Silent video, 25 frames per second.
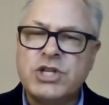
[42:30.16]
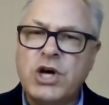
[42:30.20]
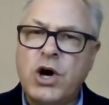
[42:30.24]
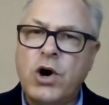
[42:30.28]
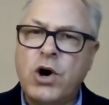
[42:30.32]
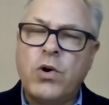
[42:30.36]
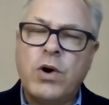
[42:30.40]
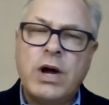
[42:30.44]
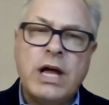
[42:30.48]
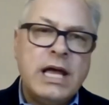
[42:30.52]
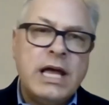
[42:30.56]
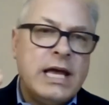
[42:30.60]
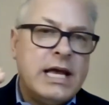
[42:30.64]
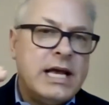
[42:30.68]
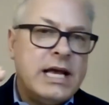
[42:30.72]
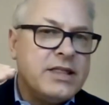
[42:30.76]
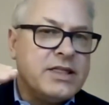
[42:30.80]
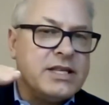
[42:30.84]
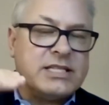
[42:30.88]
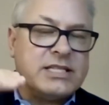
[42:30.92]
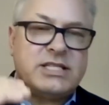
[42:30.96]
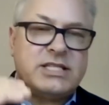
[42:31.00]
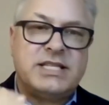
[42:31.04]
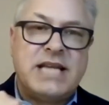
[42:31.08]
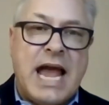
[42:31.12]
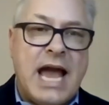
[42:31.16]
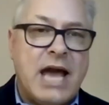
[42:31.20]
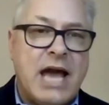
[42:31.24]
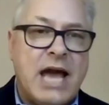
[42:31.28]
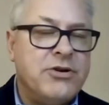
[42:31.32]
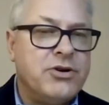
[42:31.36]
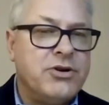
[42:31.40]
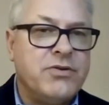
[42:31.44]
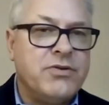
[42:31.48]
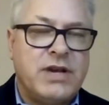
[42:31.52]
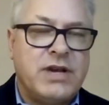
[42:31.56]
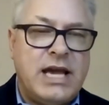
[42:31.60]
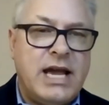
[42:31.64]
So the
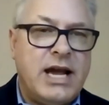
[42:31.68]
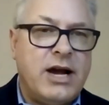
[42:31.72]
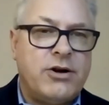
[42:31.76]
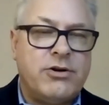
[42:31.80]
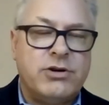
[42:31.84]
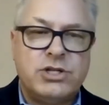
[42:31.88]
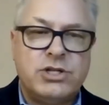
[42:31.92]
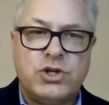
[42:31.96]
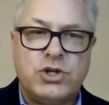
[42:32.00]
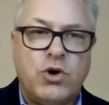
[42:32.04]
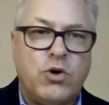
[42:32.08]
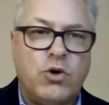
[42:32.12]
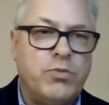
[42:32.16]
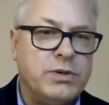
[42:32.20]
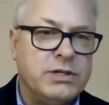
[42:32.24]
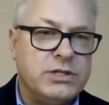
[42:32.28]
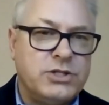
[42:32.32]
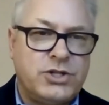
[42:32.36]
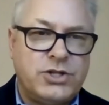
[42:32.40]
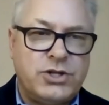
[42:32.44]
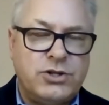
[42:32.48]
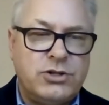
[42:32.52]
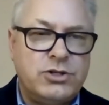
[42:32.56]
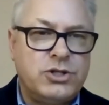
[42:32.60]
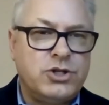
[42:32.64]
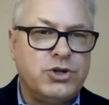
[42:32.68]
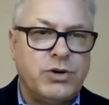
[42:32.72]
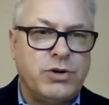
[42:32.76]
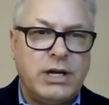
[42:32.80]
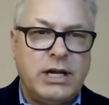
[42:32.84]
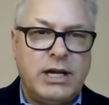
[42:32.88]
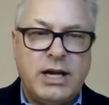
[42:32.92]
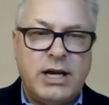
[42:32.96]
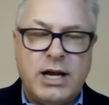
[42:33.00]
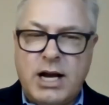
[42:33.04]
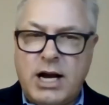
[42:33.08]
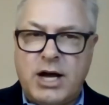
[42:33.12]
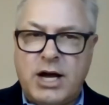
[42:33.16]
standard of care is open
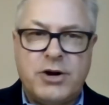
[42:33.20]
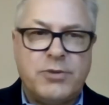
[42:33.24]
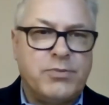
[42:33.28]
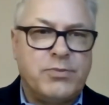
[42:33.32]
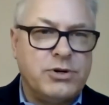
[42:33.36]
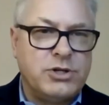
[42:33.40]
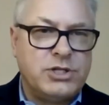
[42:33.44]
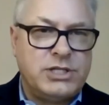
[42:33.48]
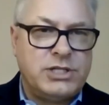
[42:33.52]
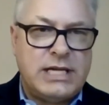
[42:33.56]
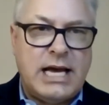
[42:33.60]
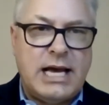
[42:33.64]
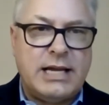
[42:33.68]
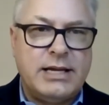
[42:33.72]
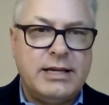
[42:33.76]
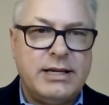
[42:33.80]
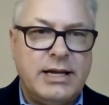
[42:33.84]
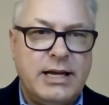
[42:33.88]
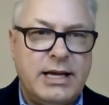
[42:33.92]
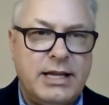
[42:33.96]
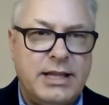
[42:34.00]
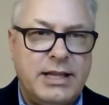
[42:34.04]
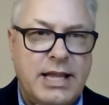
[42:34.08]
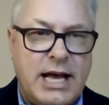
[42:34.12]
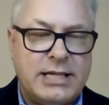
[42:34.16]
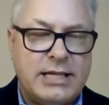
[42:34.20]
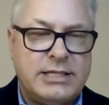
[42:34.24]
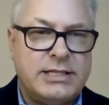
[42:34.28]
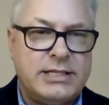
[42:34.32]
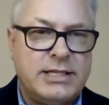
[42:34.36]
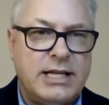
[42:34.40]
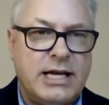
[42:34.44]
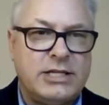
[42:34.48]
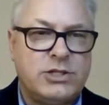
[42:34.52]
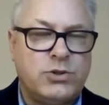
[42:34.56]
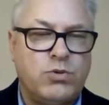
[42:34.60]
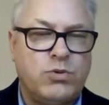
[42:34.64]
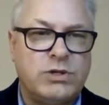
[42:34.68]
surgery, 100%, and
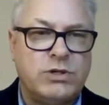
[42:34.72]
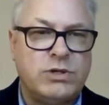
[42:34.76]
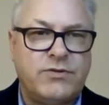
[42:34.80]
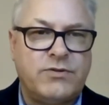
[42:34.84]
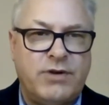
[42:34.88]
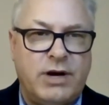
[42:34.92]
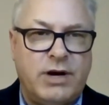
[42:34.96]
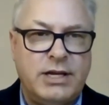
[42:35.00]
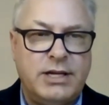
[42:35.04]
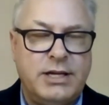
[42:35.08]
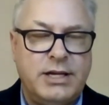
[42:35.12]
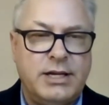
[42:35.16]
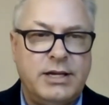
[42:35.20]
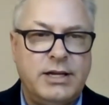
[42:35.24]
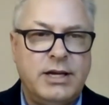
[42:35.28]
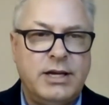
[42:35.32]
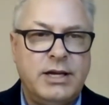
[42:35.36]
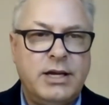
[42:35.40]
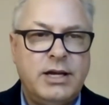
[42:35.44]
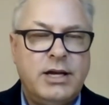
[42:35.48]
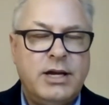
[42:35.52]
that's that's what's funded